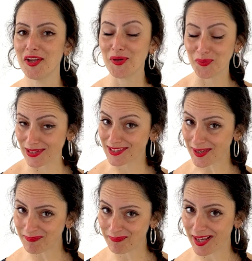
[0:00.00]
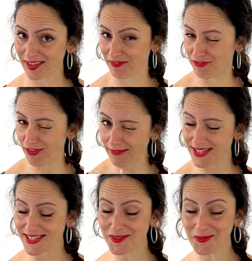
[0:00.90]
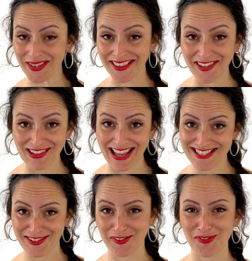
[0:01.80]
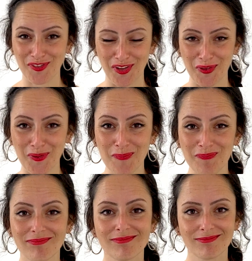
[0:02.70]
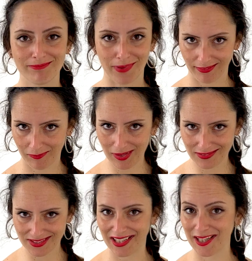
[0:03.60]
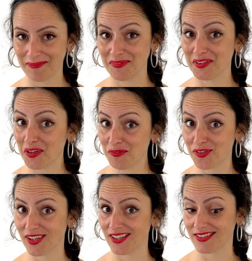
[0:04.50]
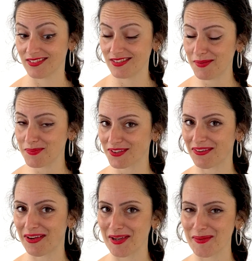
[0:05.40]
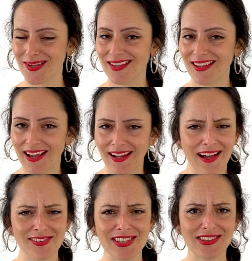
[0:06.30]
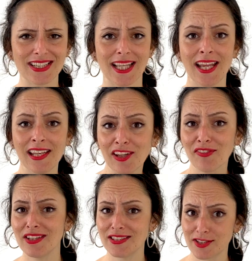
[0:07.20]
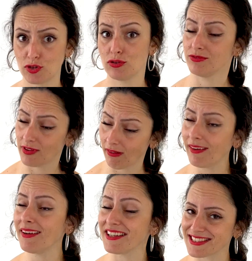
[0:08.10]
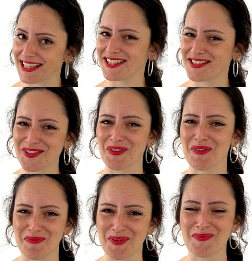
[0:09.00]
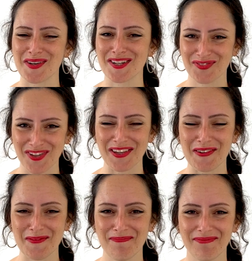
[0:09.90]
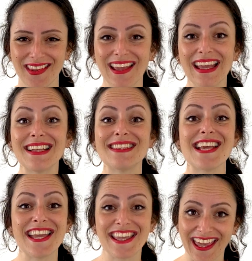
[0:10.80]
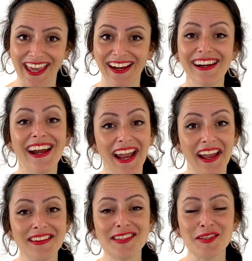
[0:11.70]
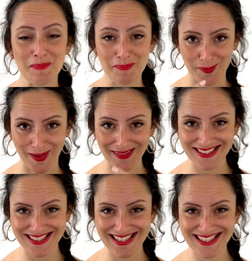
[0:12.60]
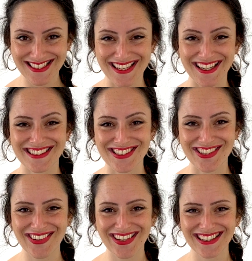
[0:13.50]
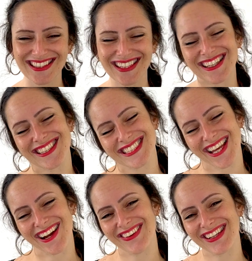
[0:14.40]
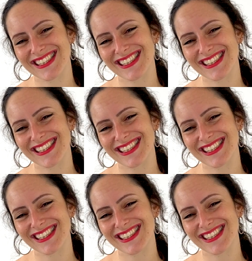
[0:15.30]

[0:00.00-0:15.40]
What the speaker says: We'll come back very soon with new lessons for you, but in the meantime, don't forget to subscribe and have a look at any of these 2 very nice lessons we've prepared for you. Take care and practice these, enjoy it and share it.